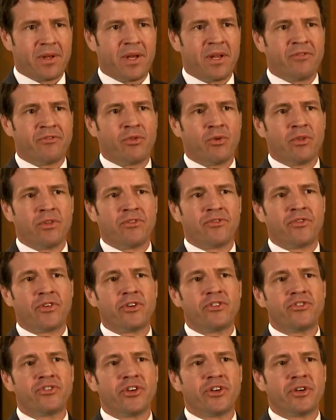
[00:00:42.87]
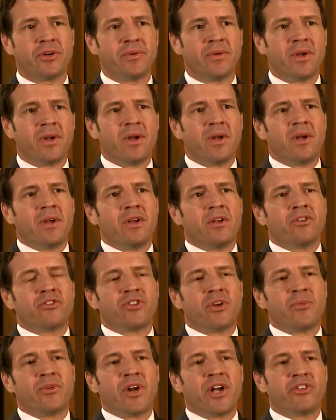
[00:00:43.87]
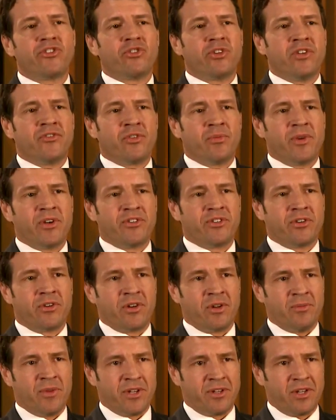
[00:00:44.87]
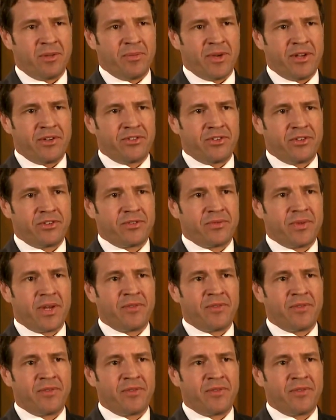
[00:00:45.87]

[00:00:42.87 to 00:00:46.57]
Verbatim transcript: And for the first year, summarize your information on a monthly basis.